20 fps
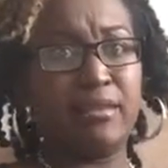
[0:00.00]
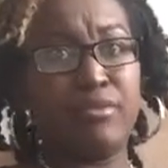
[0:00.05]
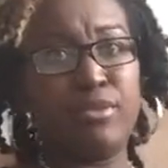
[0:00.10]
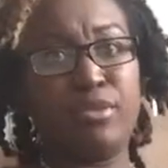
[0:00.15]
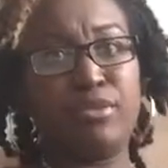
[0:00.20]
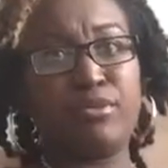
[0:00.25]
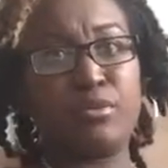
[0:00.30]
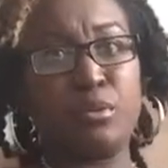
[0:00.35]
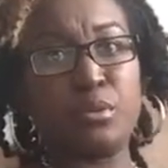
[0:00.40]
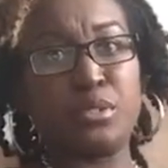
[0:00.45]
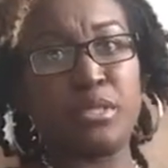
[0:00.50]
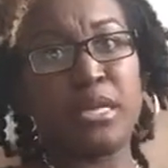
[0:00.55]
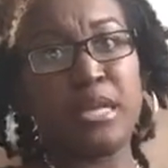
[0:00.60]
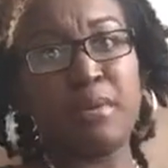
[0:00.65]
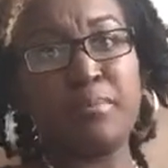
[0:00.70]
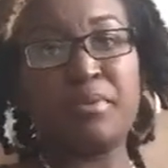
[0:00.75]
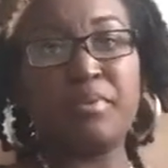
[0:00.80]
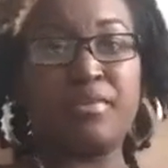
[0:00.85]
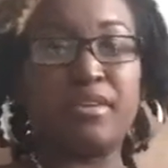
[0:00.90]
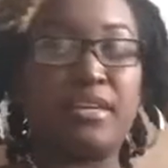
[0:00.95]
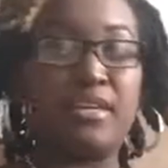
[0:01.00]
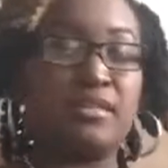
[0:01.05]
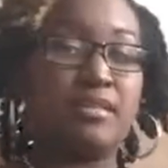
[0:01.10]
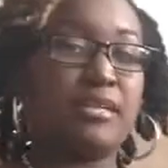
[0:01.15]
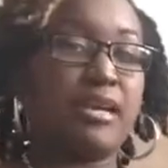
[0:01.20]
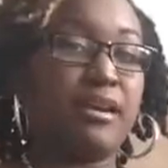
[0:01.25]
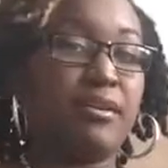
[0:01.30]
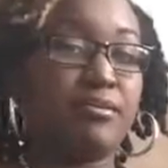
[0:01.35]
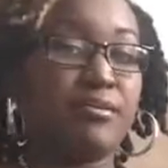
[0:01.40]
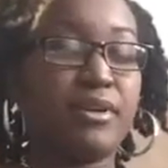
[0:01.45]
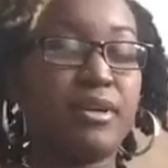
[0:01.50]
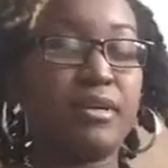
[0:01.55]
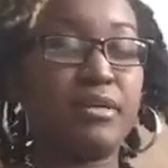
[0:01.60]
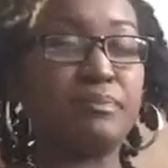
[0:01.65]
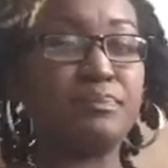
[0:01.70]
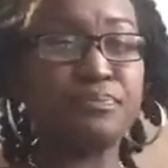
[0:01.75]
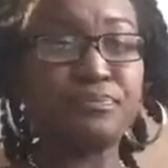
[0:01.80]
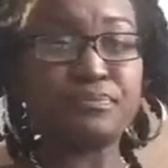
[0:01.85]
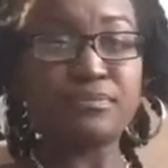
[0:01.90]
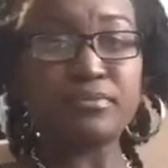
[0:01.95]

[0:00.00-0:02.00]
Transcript: If he throws it up, if he gets diarrhea,